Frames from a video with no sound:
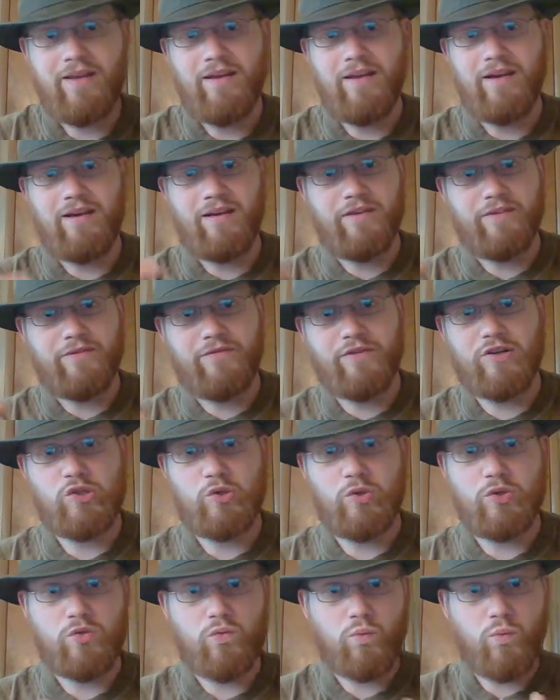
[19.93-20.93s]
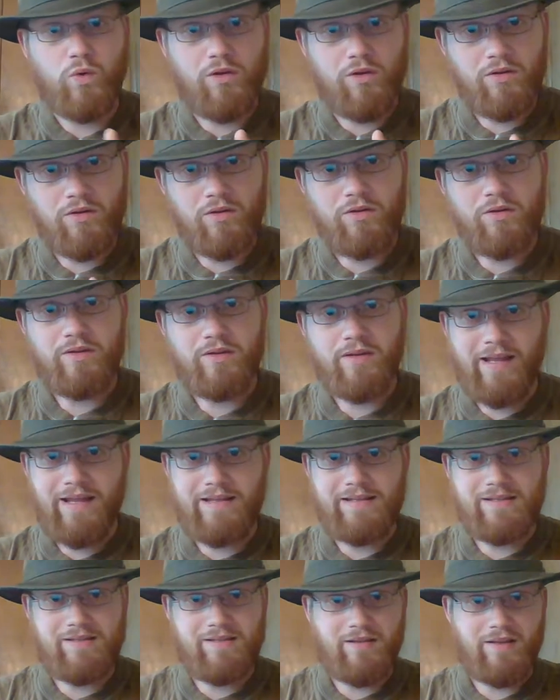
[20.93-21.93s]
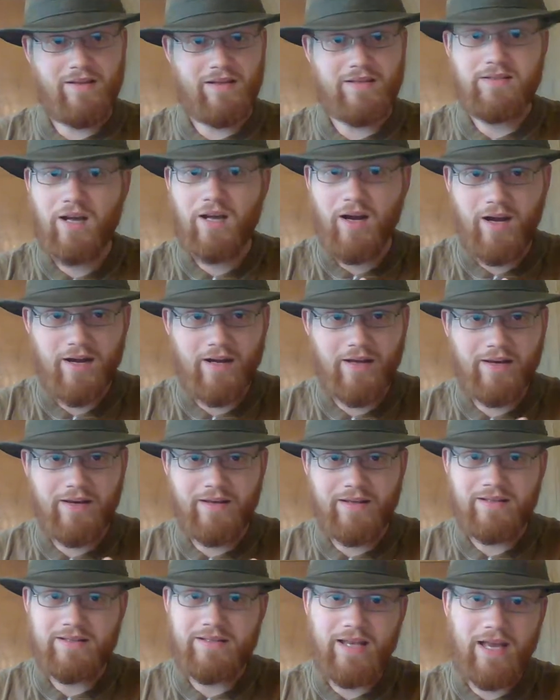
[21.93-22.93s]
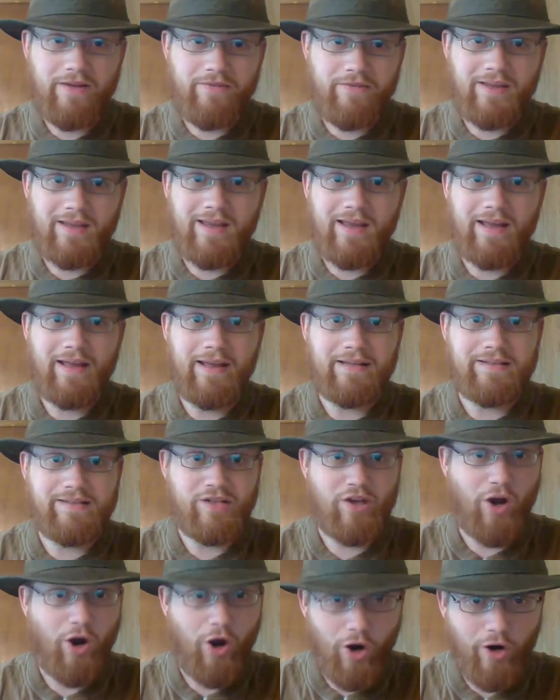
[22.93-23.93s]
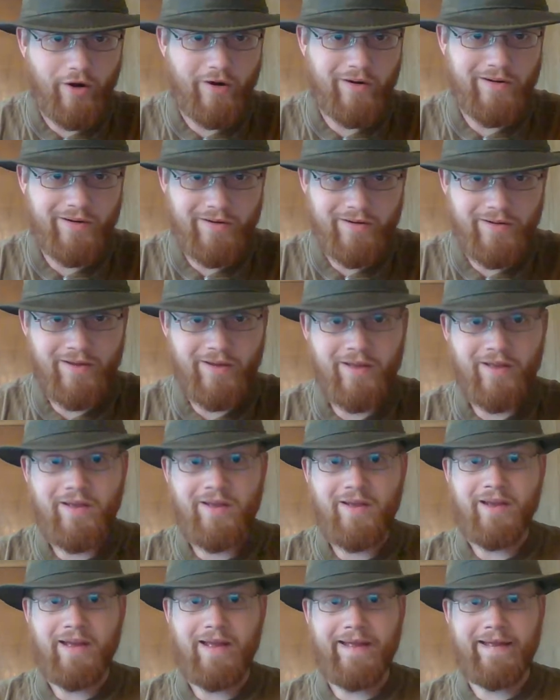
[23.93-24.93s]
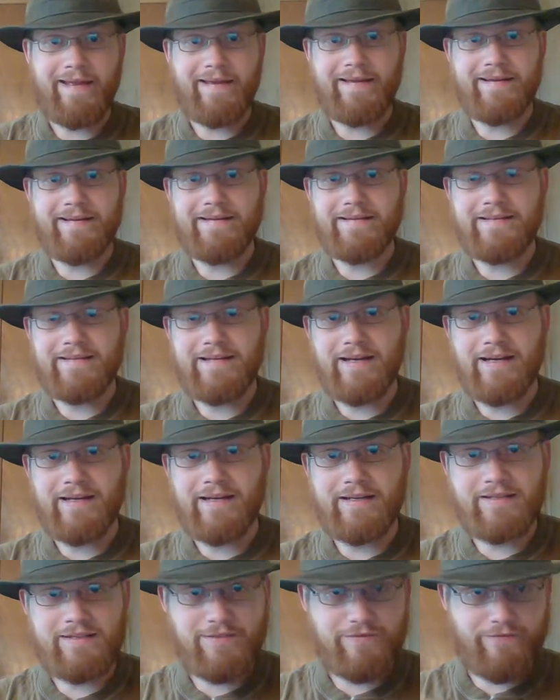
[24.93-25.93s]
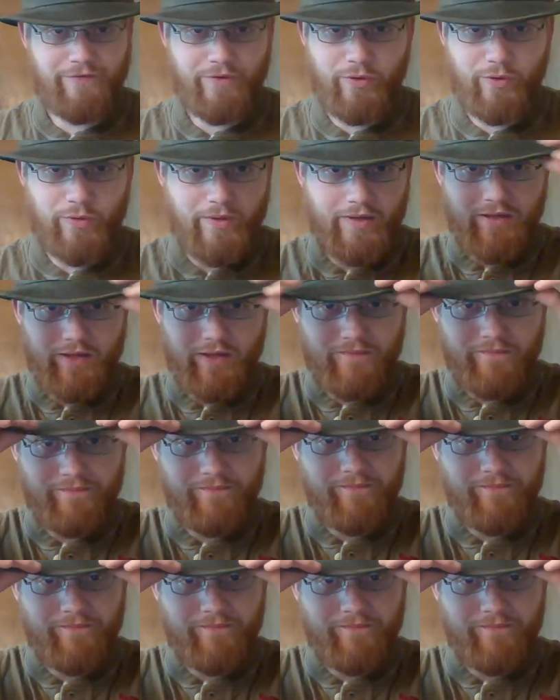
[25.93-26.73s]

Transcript: The first one's wool. It's hot, it's heavy, it's hard, and it's for